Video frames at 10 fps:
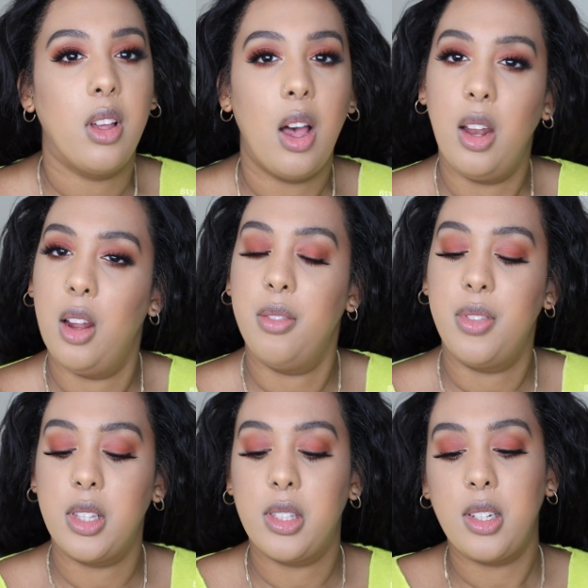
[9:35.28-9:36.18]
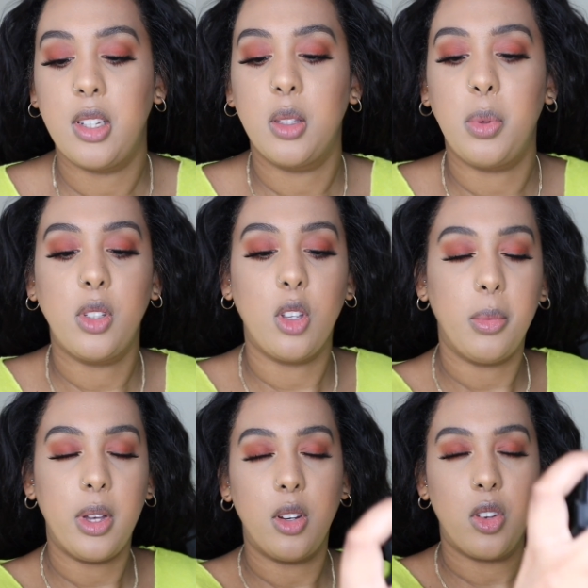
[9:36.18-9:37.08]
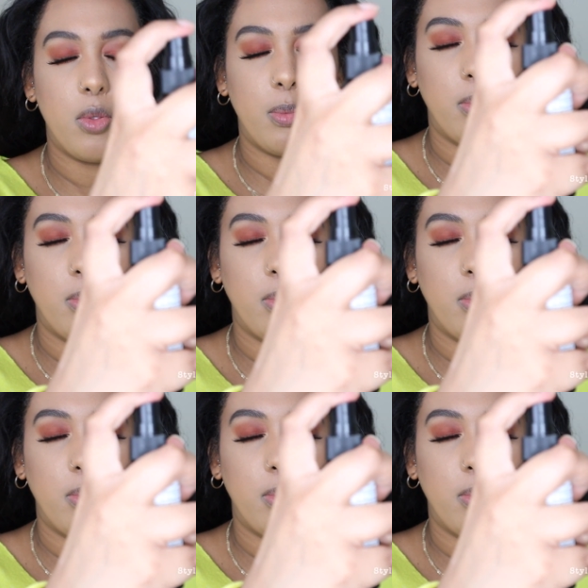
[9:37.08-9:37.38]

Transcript: I love this setting spray so much.